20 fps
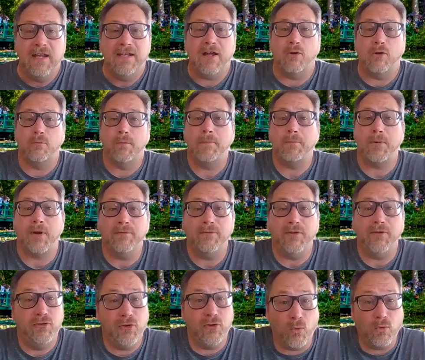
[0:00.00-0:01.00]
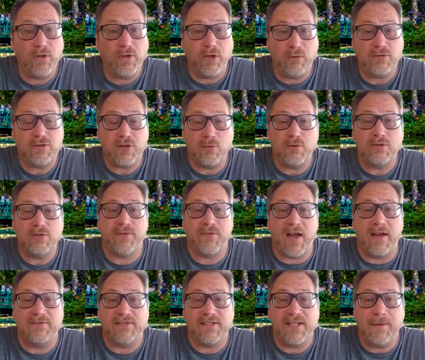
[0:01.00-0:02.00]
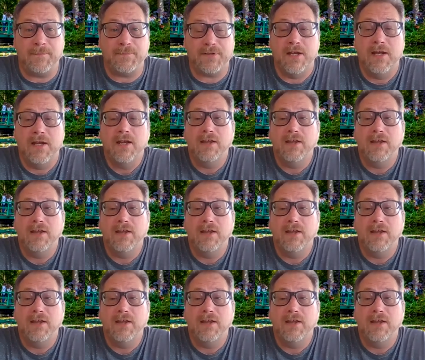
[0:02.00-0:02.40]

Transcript: Now remember, if you don't use those 5 skips,